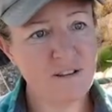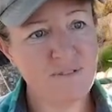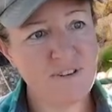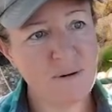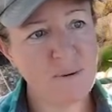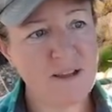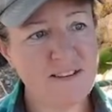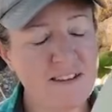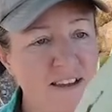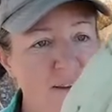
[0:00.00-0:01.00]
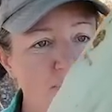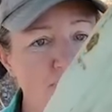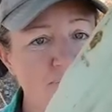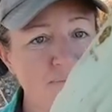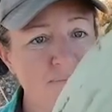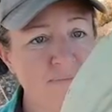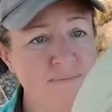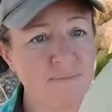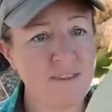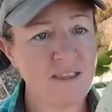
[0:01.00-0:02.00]
loofah, but
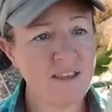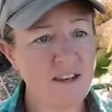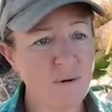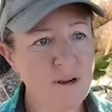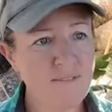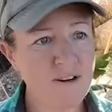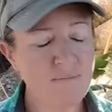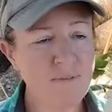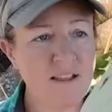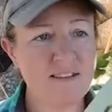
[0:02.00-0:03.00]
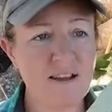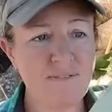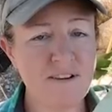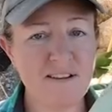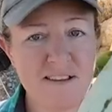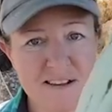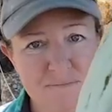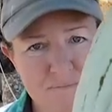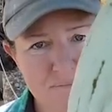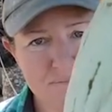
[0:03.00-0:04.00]
you know, whatever. It's definitely
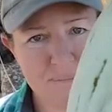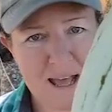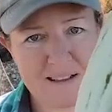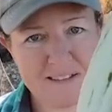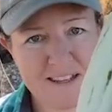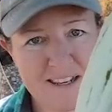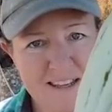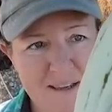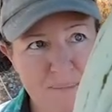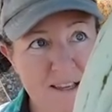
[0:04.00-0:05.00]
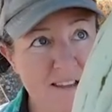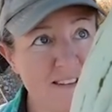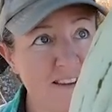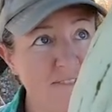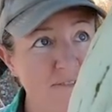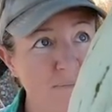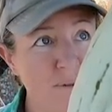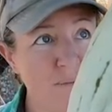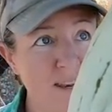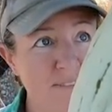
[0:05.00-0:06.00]
past eating because I've
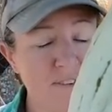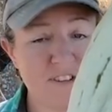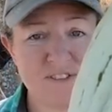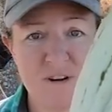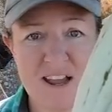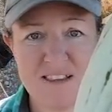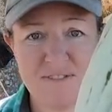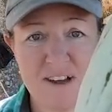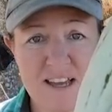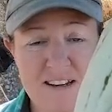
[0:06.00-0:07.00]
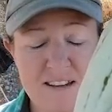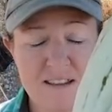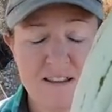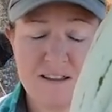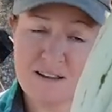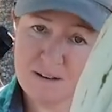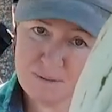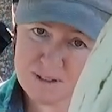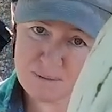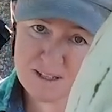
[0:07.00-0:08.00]
been waiting for it to dry on the vine,
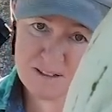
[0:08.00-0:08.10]
which is what